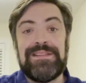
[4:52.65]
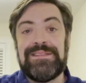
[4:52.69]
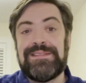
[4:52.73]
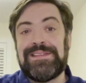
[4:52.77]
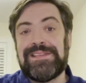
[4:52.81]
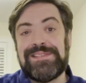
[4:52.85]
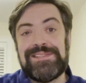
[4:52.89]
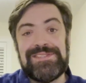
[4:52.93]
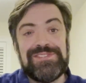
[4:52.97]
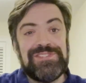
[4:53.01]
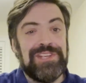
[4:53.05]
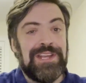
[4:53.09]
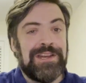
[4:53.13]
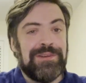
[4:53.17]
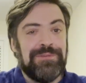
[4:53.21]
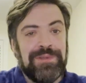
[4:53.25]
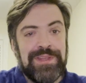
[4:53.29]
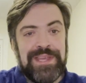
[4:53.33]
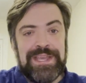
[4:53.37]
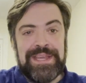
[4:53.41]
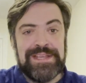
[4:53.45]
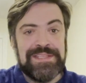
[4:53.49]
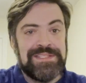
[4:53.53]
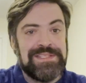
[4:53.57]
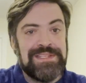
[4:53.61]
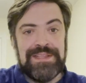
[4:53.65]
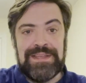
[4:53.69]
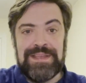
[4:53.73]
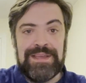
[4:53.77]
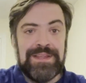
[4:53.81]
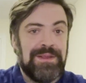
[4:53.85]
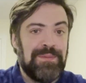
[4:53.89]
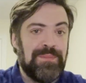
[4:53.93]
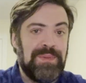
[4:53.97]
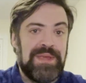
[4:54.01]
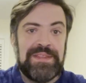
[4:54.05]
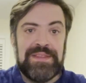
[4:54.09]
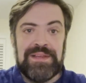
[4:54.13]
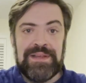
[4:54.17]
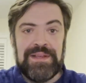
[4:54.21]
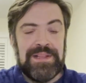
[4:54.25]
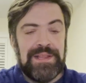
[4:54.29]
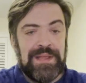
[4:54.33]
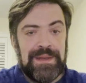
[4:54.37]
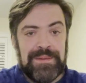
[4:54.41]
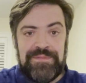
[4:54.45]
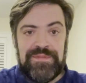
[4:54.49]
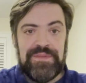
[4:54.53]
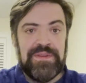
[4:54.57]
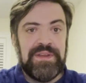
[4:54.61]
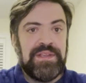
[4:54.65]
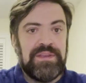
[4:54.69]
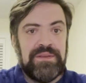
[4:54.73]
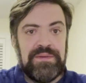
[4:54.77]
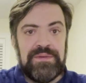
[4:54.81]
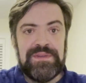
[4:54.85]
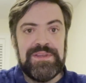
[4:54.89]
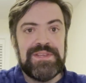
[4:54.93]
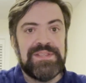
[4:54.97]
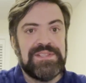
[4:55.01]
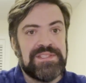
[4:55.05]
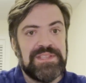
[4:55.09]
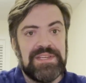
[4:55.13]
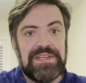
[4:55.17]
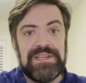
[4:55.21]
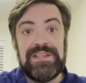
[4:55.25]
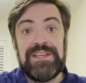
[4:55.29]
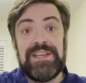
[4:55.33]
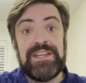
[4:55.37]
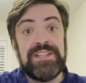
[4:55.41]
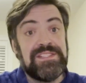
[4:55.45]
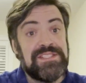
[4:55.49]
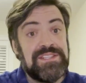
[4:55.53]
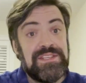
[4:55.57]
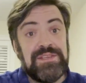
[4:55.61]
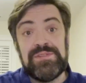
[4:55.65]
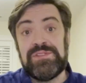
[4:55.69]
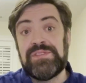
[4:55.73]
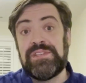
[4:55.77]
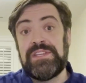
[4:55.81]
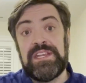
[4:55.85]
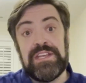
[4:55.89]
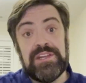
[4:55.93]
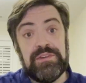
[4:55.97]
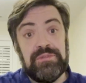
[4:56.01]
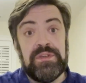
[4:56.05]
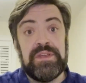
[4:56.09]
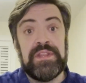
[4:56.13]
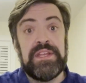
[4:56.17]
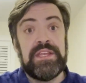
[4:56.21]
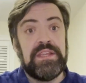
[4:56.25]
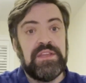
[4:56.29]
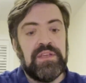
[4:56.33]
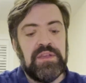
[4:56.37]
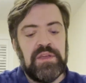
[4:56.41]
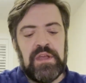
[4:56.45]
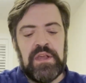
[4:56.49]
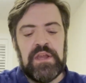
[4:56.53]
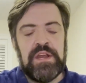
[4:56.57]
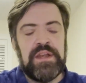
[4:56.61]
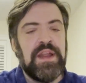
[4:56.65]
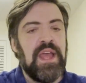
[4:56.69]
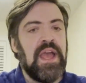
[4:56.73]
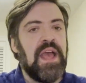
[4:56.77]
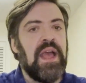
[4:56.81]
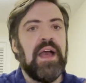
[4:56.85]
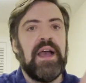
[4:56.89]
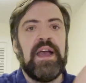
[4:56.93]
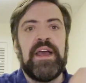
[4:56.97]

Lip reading: This generally isn't gonna be the club for you because it's usually acrylic yarn.